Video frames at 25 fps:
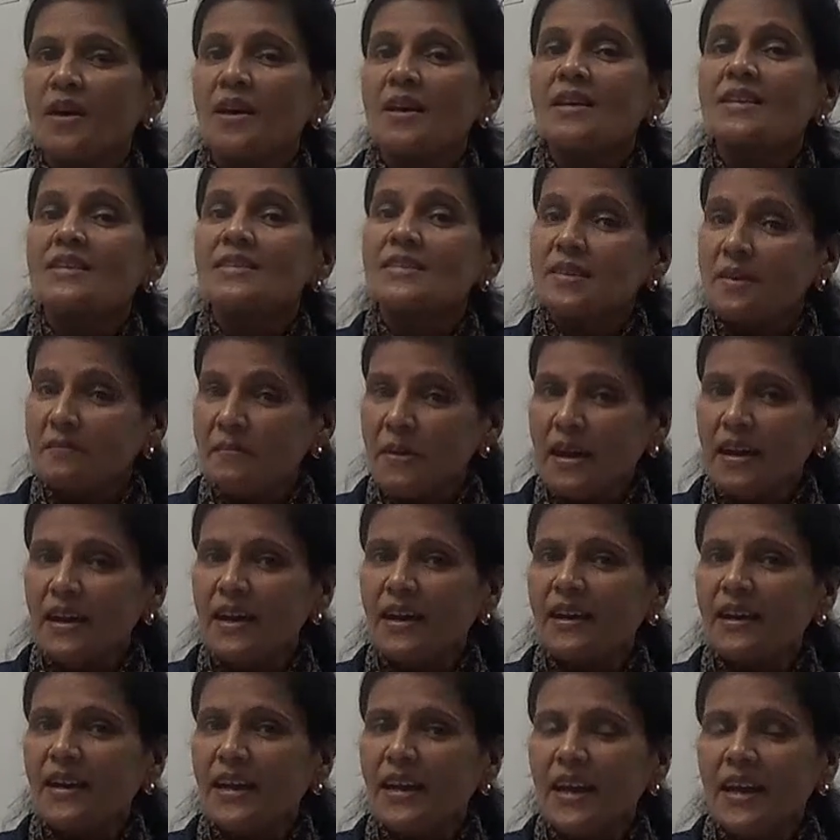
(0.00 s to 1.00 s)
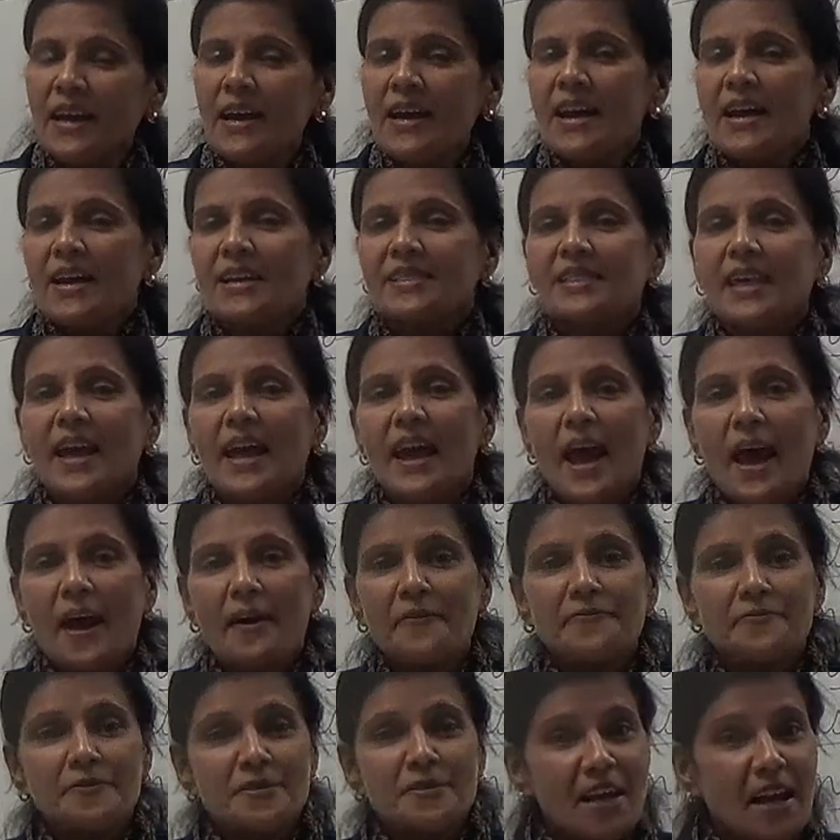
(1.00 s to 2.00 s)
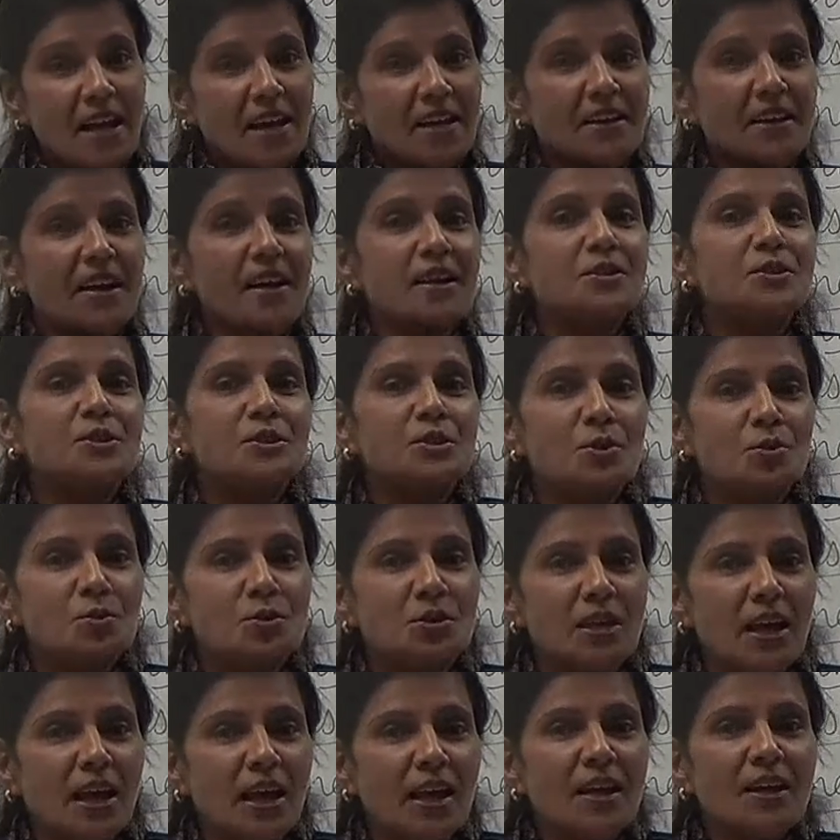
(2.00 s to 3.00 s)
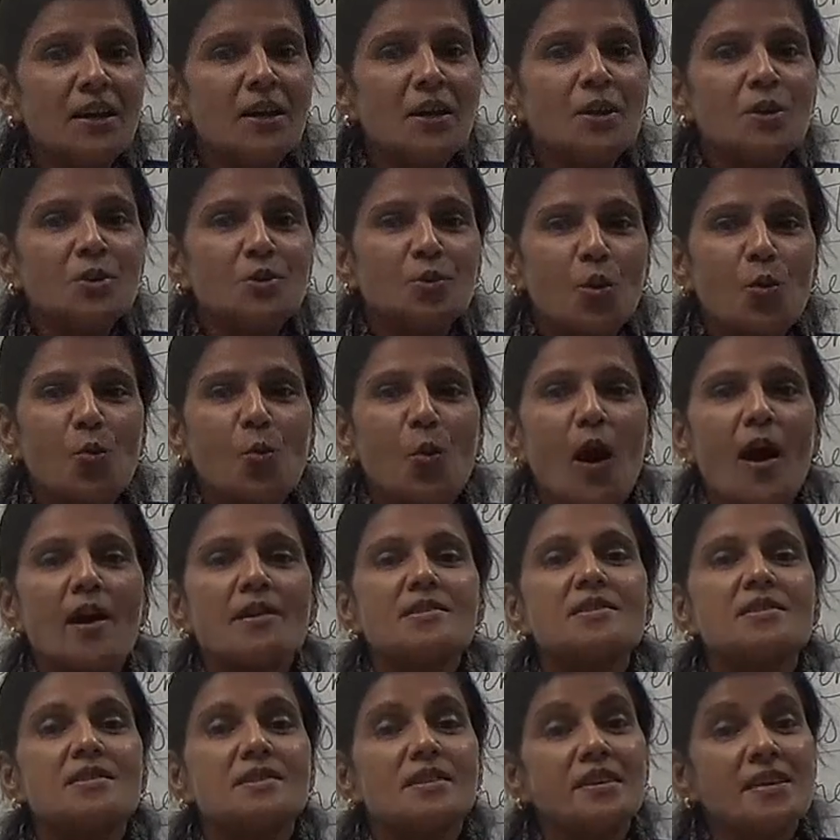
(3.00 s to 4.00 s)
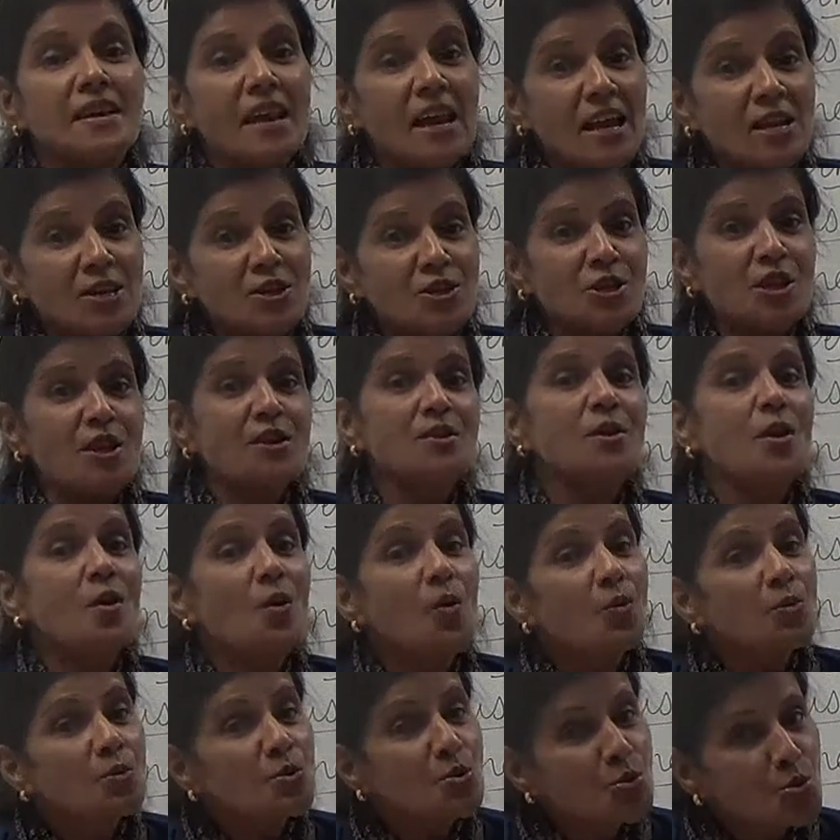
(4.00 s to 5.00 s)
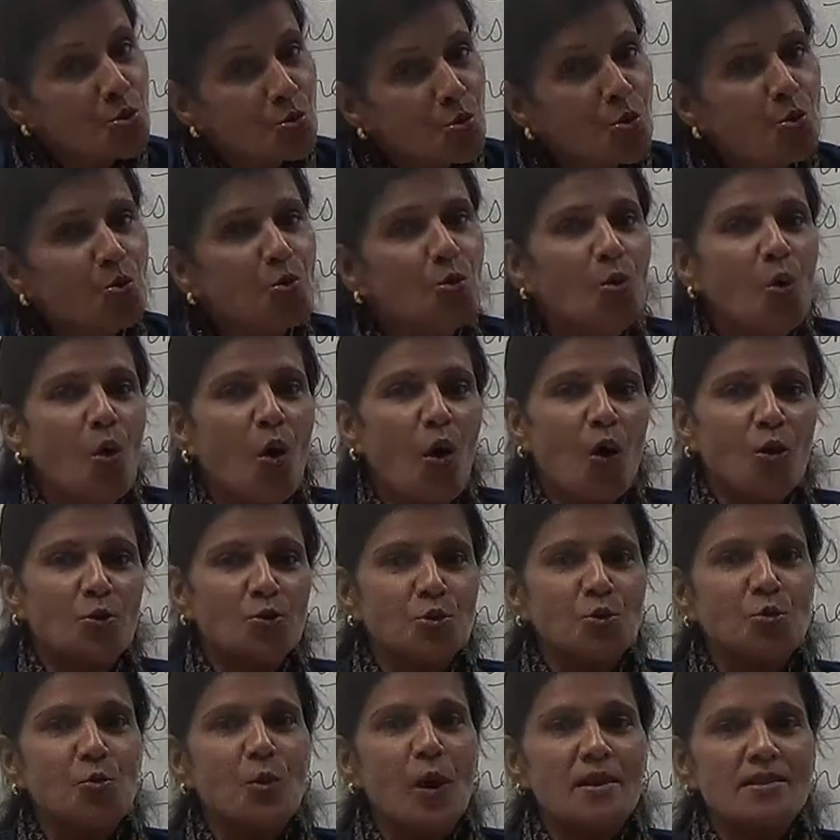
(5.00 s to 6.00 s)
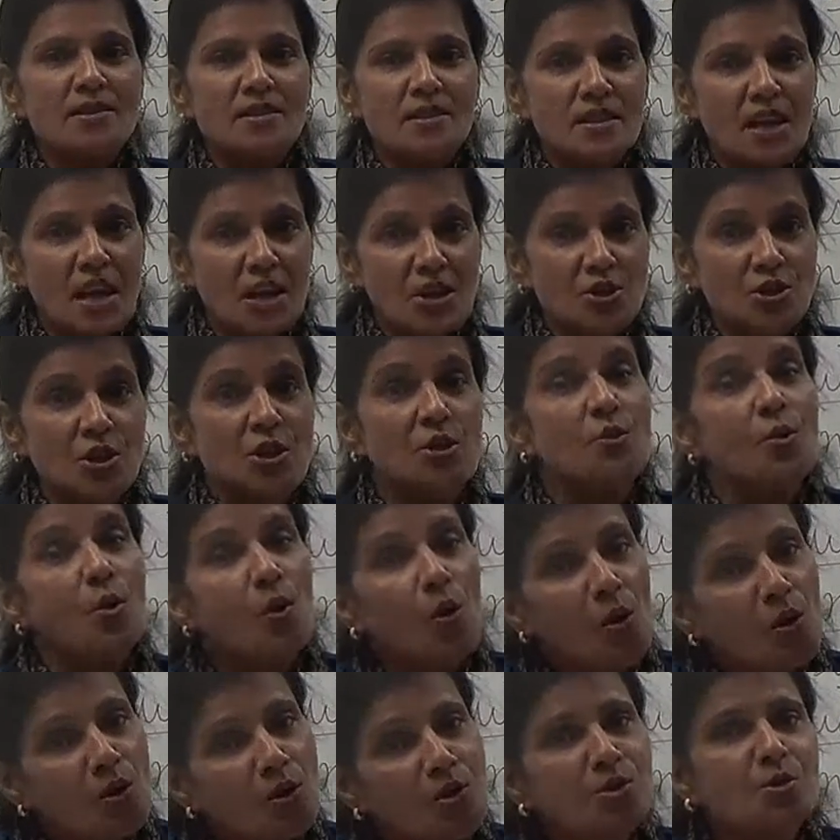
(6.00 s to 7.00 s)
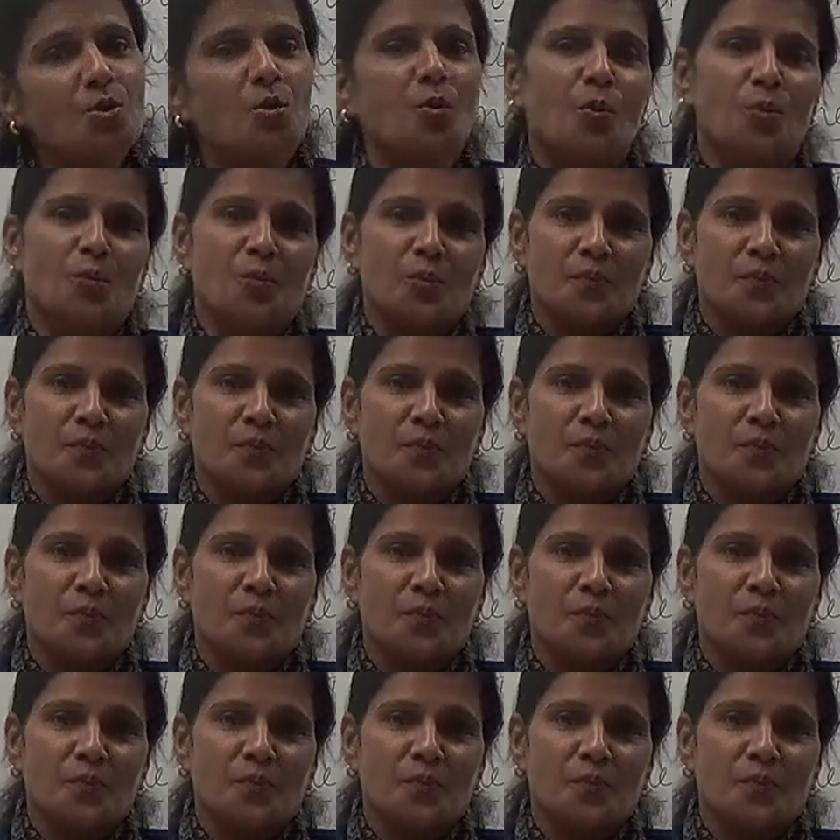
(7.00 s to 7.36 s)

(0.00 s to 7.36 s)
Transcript: similarly they have sacred duty towards nation too or towards nation also.